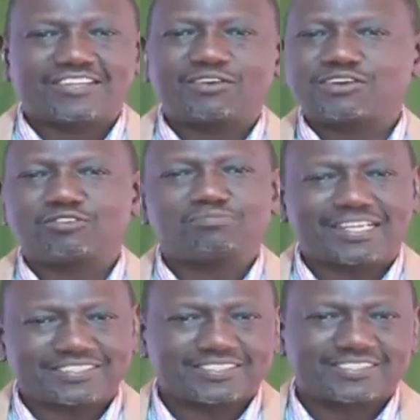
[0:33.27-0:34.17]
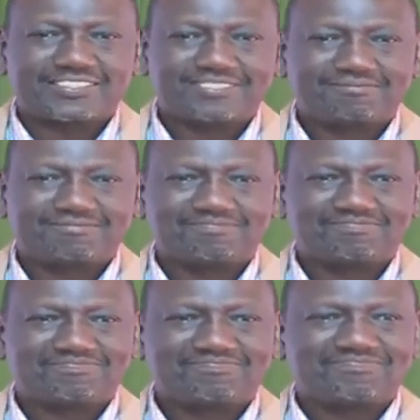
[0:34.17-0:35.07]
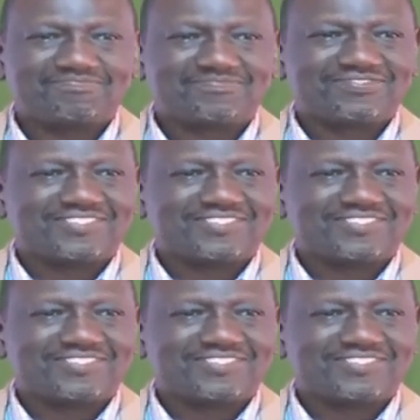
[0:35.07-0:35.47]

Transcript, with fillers: when it was time to come together,